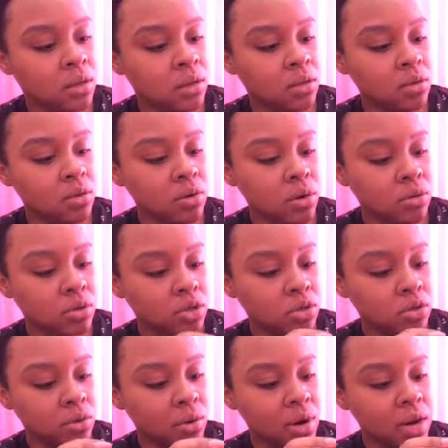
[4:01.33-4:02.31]
you know,
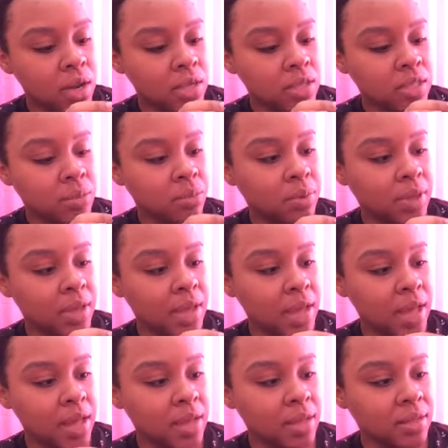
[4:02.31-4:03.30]
short and split
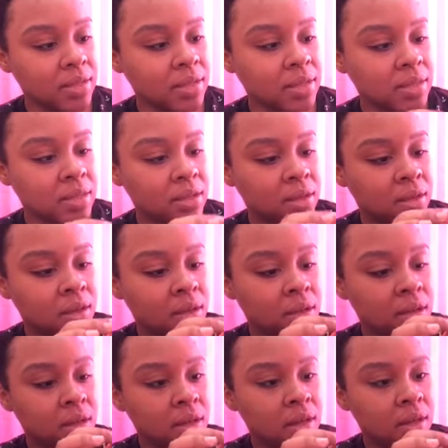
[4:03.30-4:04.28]
ends
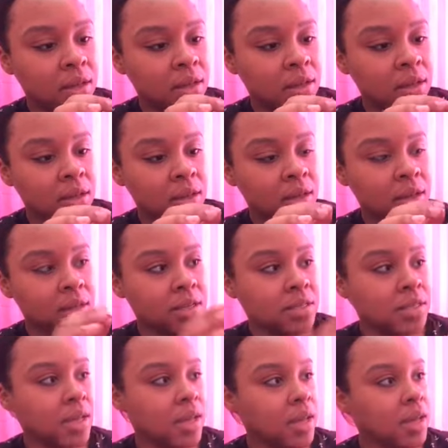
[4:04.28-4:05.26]
in
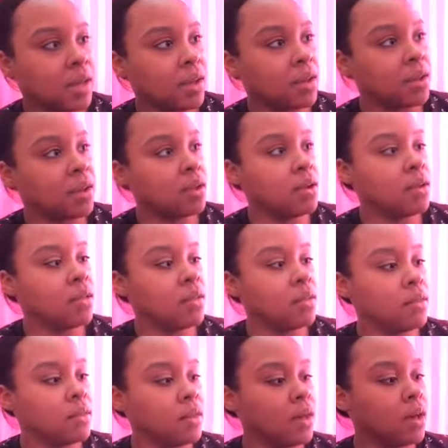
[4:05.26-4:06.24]
this hair.
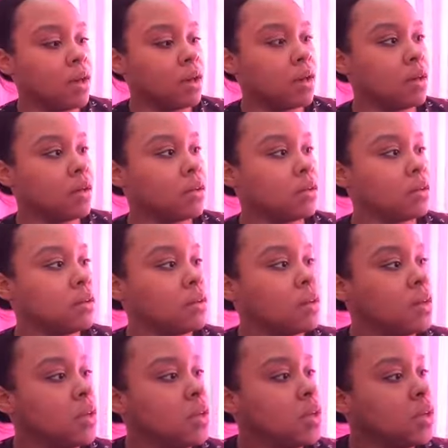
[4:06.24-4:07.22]
The
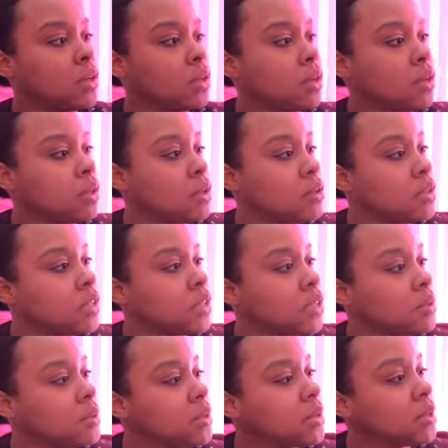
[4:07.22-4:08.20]
closure
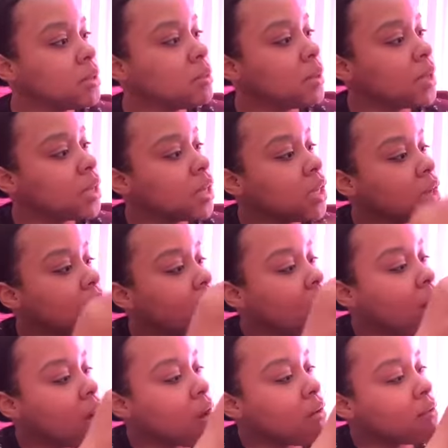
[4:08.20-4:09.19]
seems to be
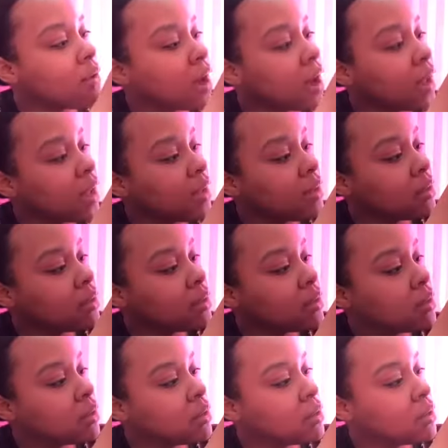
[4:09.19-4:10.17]
all right,
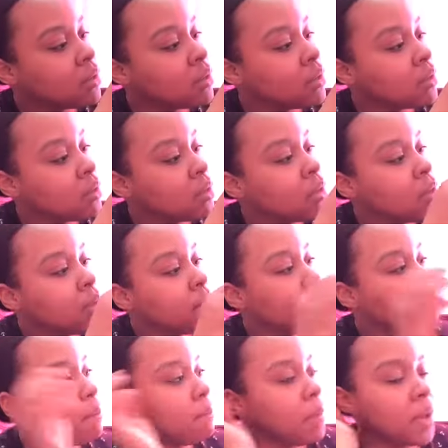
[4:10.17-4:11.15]

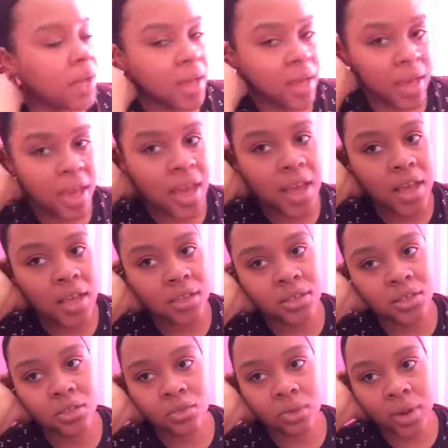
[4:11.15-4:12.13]
but it
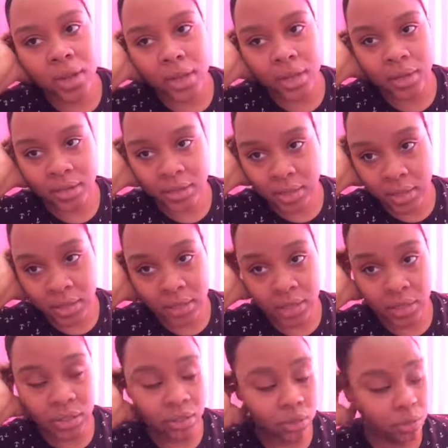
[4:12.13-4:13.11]
has short hairs in
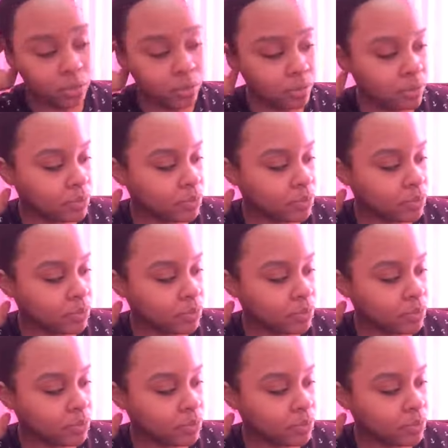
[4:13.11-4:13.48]
it too.